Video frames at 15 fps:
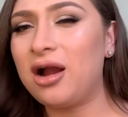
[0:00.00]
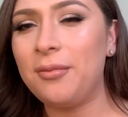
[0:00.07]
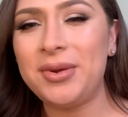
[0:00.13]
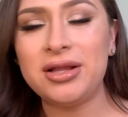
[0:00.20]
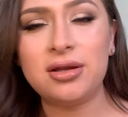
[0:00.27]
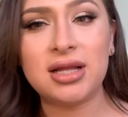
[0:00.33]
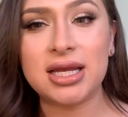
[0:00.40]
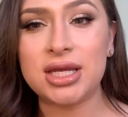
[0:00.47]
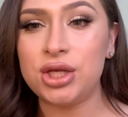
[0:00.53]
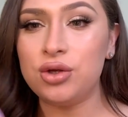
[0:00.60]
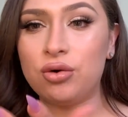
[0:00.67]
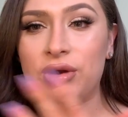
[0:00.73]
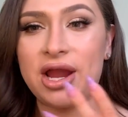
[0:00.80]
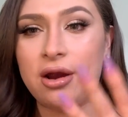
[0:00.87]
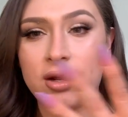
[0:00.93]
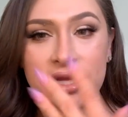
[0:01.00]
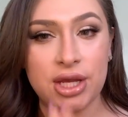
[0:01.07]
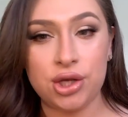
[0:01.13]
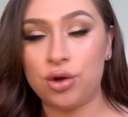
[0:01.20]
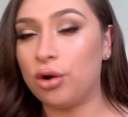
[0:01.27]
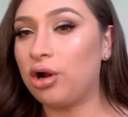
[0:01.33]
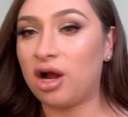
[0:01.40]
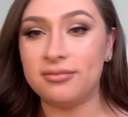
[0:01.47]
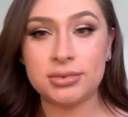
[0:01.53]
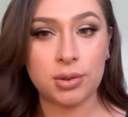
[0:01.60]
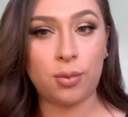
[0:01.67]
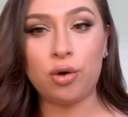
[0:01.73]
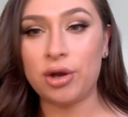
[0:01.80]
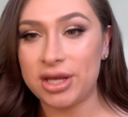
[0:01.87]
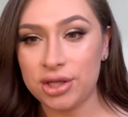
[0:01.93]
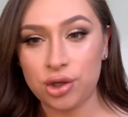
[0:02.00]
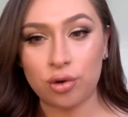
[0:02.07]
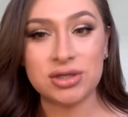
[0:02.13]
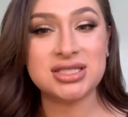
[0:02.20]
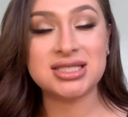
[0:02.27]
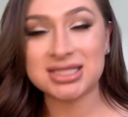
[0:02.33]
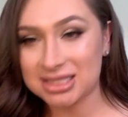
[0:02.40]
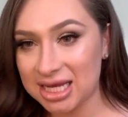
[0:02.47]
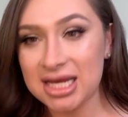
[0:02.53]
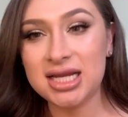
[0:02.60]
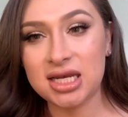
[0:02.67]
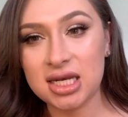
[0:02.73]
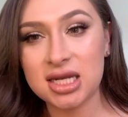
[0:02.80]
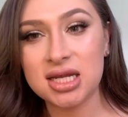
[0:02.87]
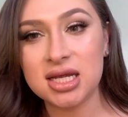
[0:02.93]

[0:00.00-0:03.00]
up in there like you don't care and that you're comfortable in your skin,